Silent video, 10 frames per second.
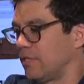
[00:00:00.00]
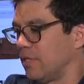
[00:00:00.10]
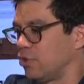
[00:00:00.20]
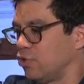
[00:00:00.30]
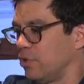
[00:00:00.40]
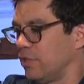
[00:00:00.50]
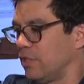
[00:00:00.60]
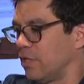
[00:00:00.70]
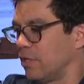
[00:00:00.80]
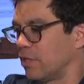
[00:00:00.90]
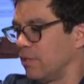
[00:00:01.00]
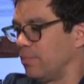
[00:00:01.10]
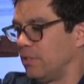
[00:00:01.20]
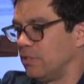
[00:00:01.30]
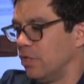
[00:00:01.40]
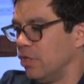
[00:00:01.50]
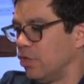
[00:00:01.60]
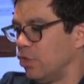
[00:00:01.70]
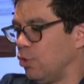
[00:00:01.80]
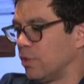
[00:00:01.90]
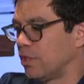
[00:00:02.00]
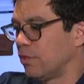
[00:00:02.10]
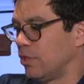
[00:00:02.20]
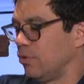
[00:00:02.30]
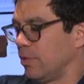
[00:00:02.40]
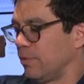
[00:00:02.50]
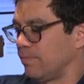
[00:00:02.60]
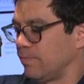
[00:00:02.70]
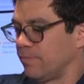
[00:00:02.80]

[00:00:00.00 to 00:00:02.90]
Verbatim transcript: I thought trillion dollar companies knew what they were doing.